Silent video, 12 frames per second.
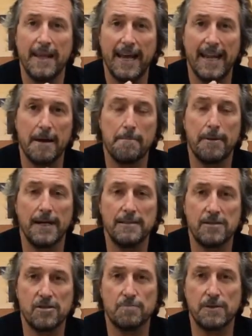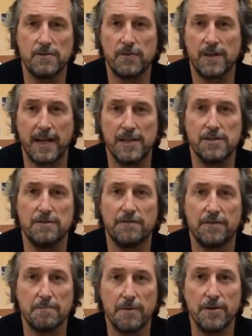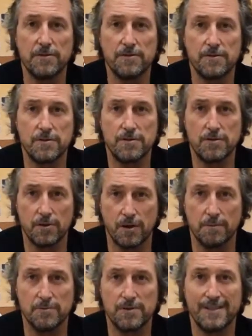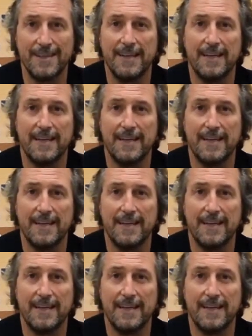and our basic specification for most jobs